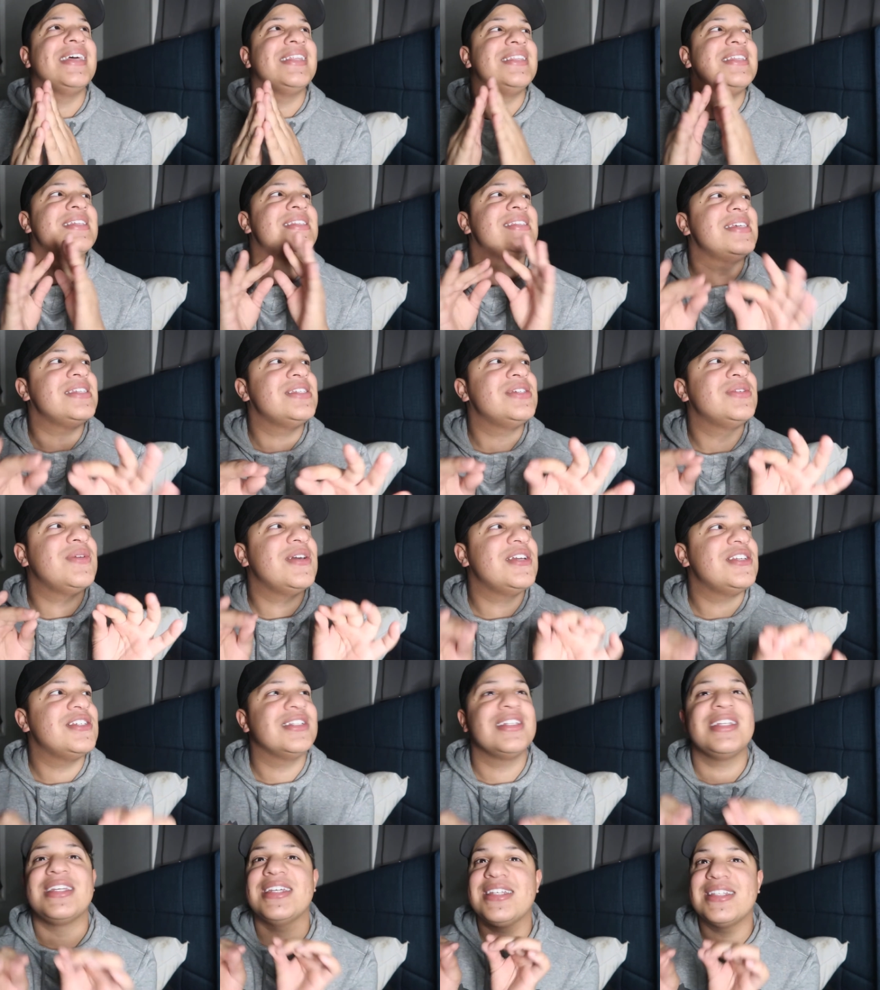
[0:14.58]
the
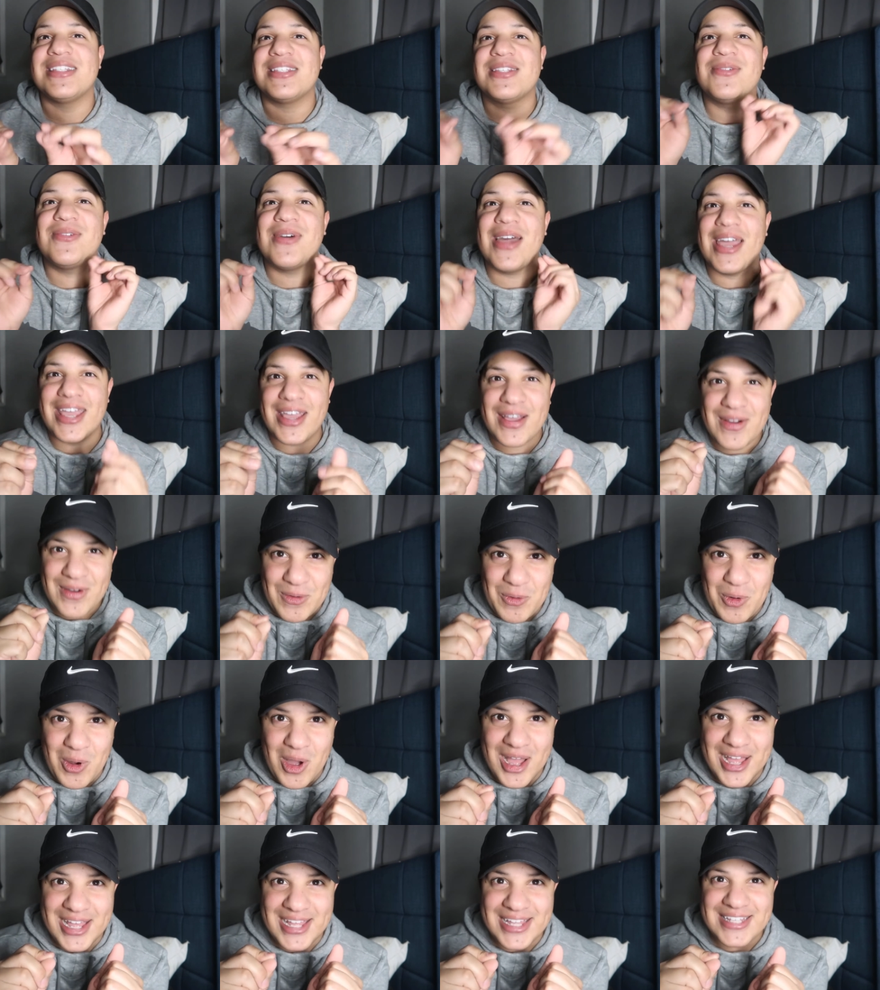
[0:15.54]
situation is the way it
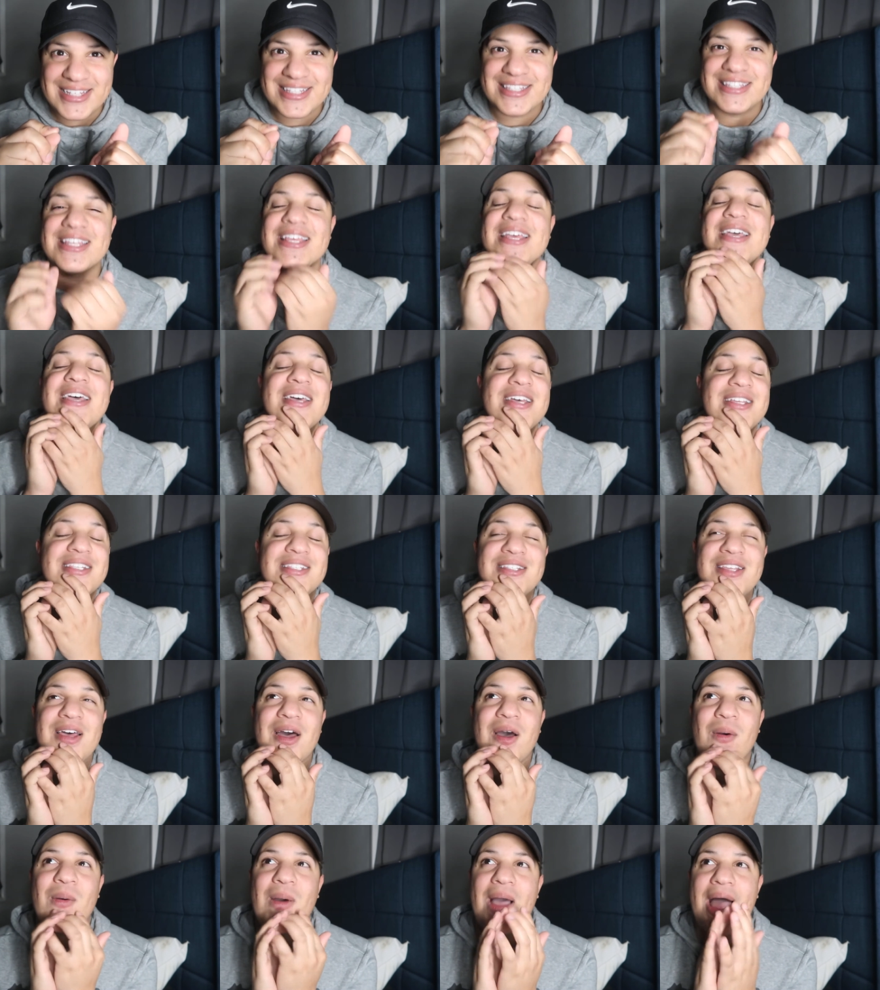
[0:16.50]
was.
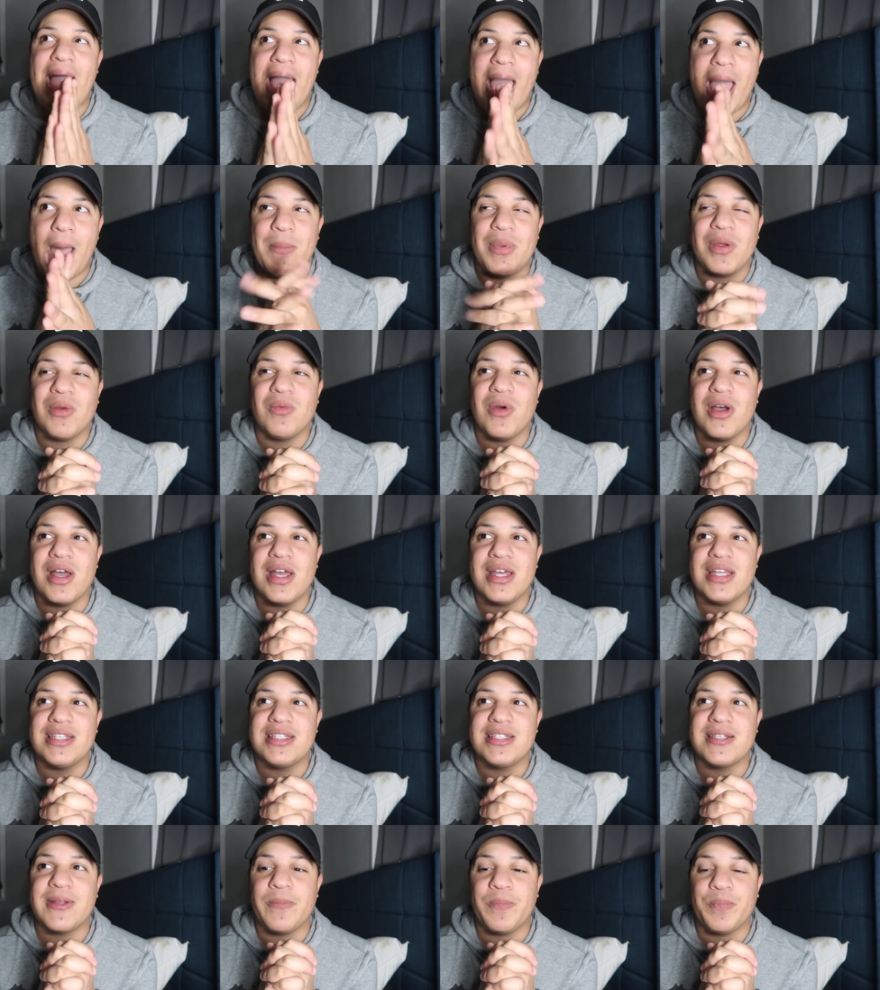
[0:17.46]
So what happened
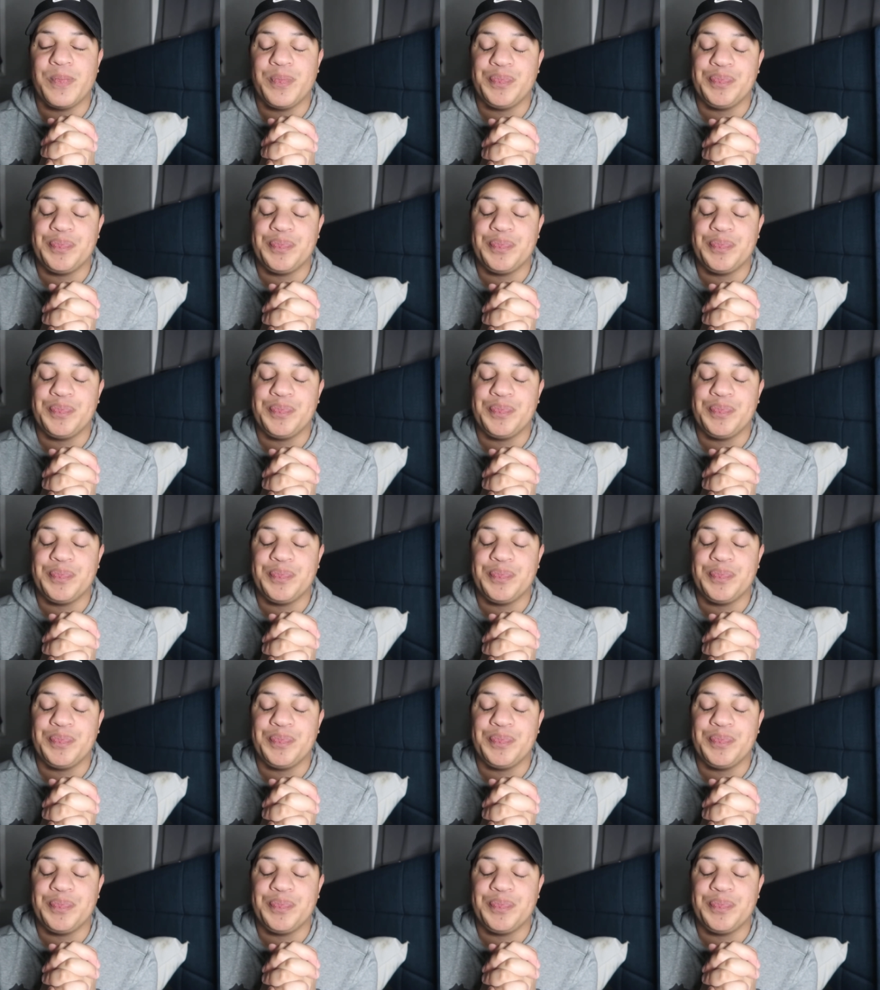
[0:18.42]
was,